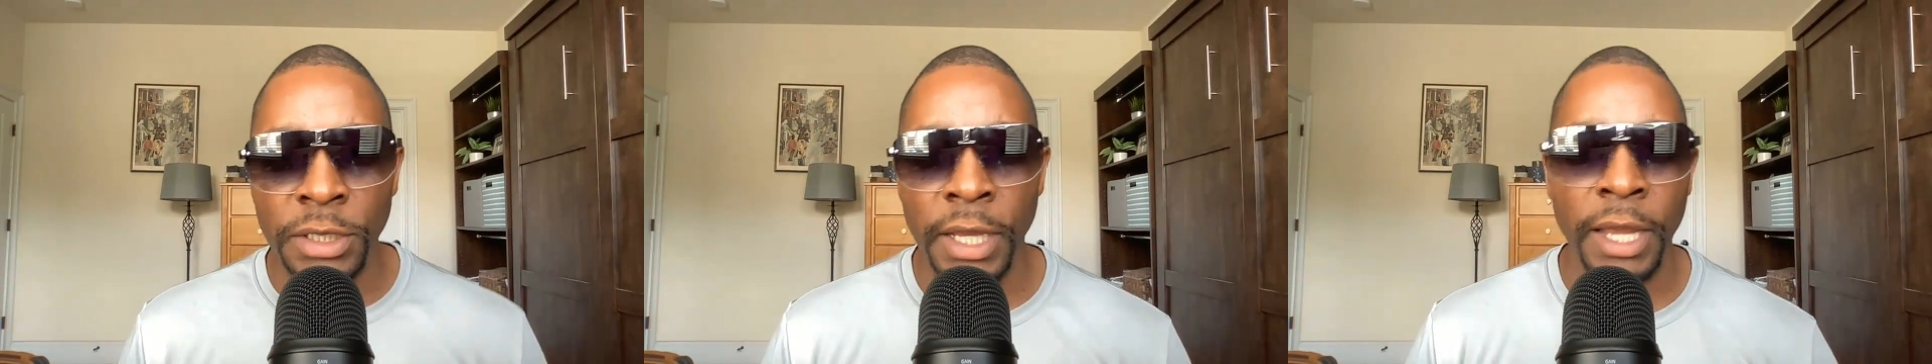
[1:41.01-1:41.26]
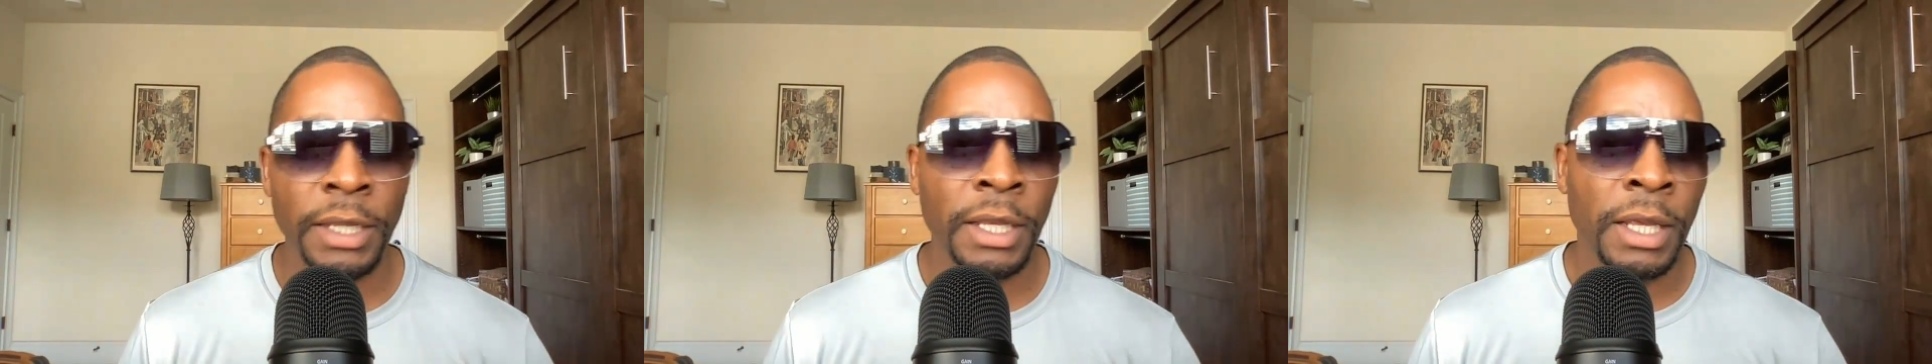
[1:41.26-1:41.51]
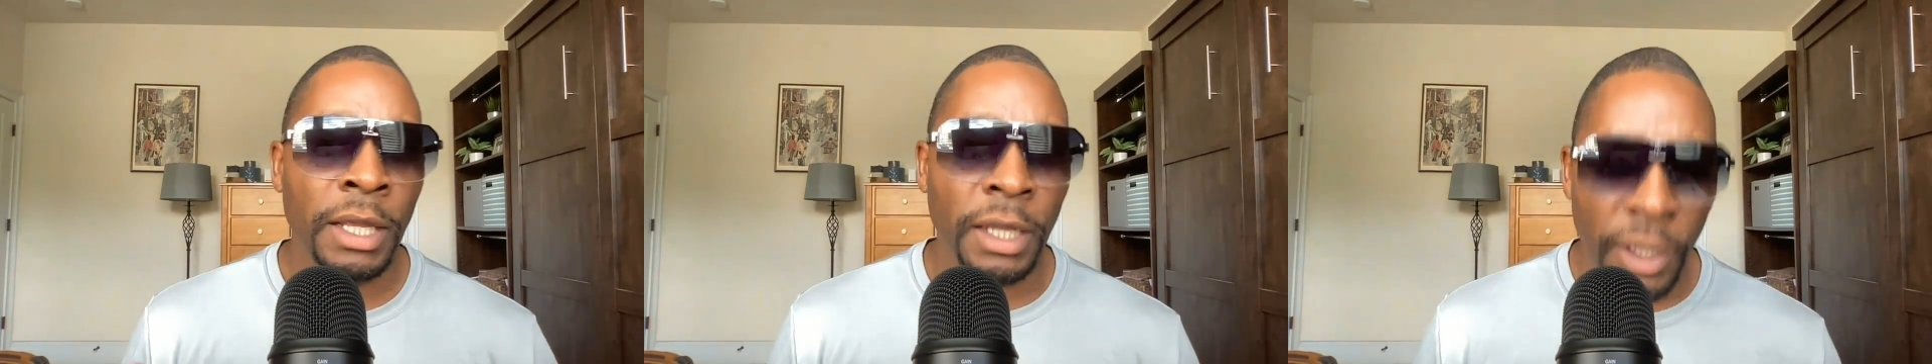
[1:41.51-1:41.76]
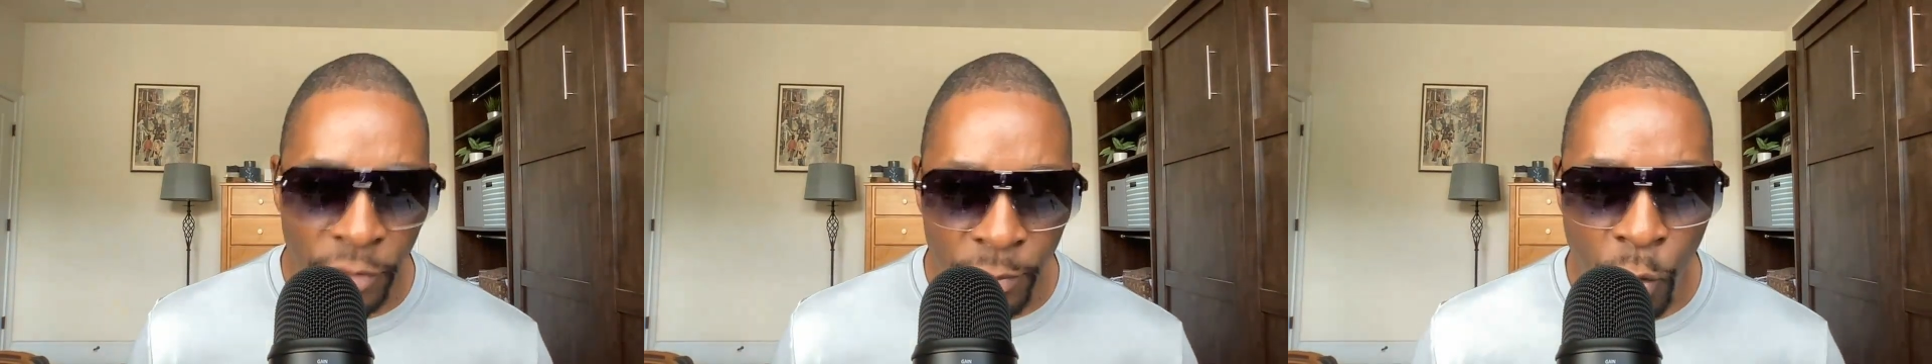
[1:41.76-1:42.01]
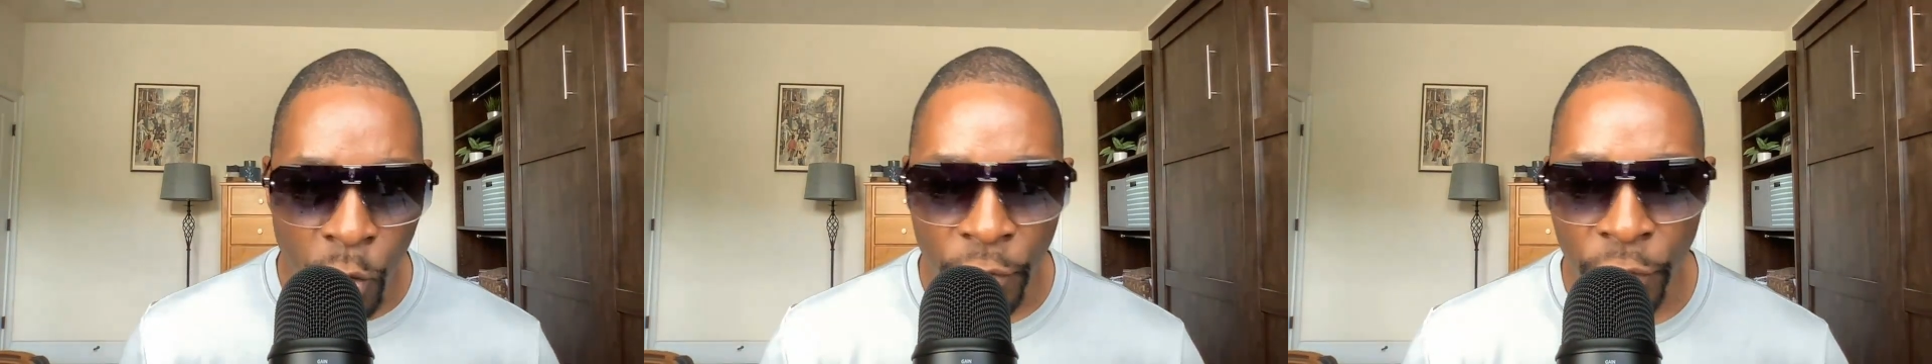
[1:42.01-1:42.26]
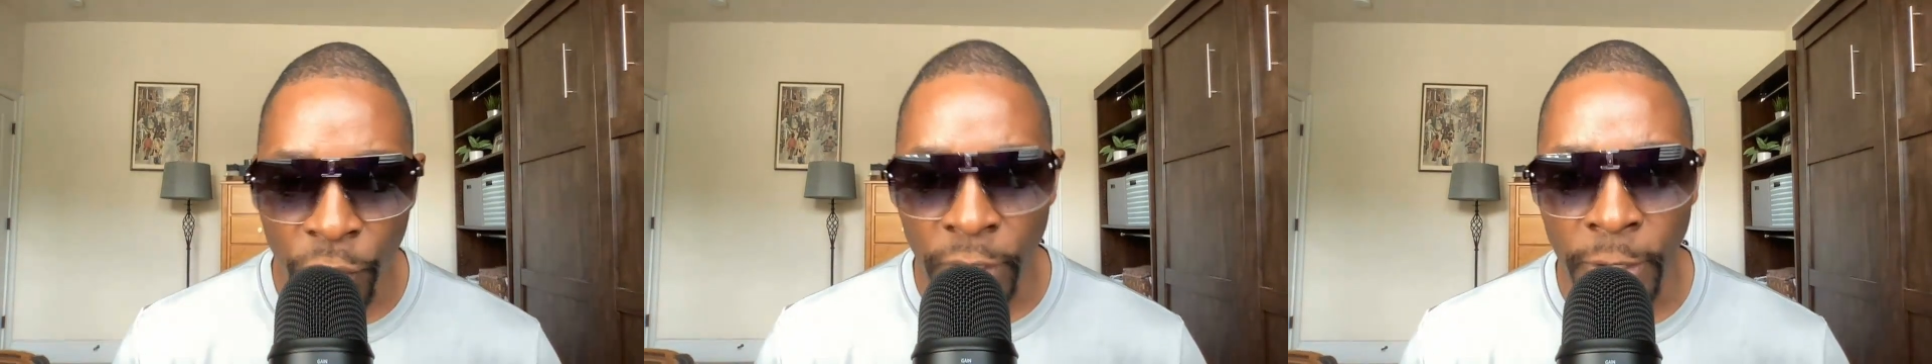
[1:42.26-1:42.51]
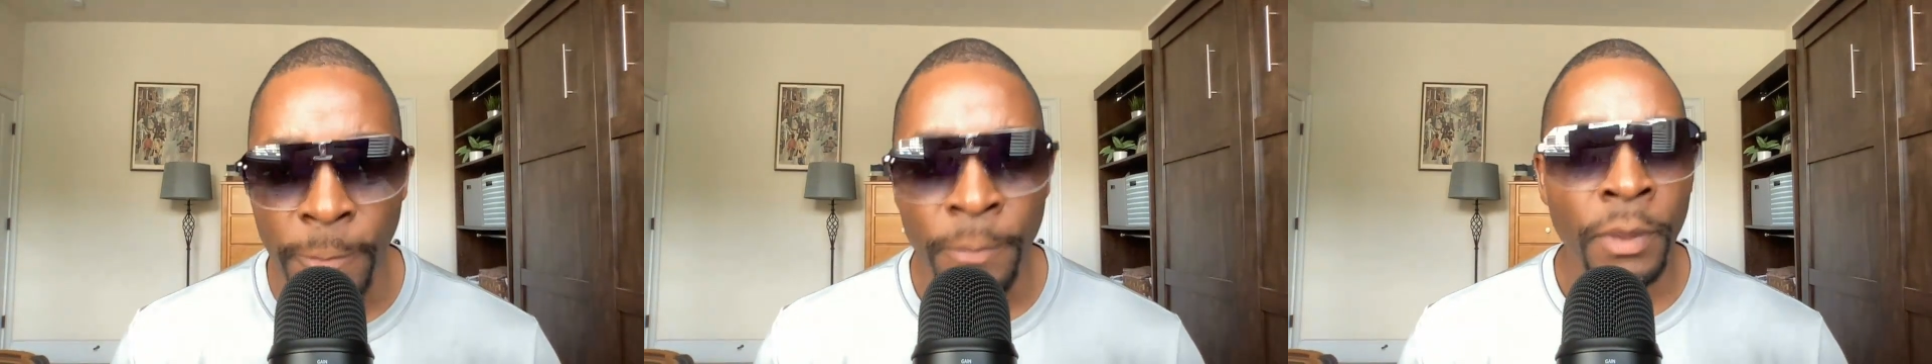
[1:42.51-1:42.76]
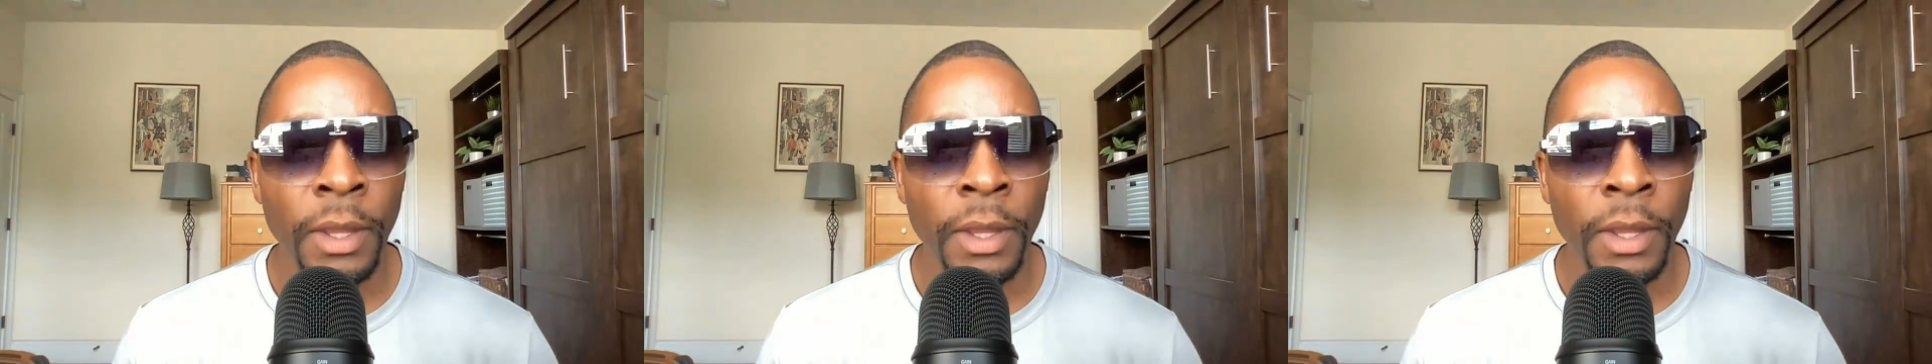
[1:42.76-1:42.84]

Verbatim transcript: debt, living more free,